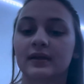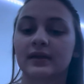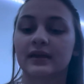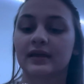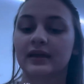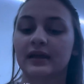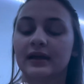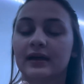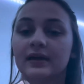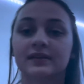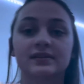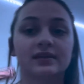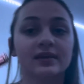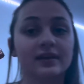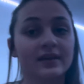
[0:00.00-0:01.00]
and
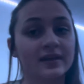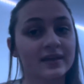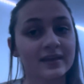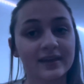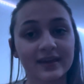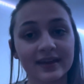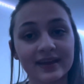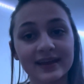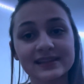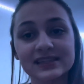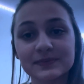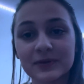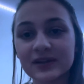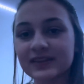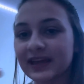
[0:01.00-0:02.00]
it's his
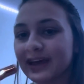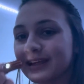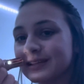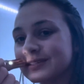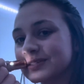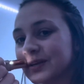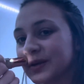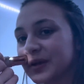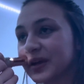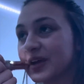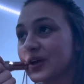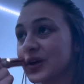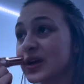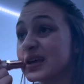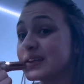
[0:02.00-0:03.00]
birthday. He's
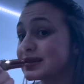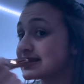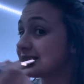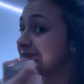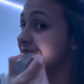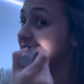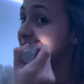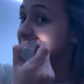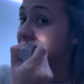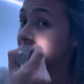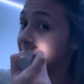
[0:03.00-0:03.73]
turning 16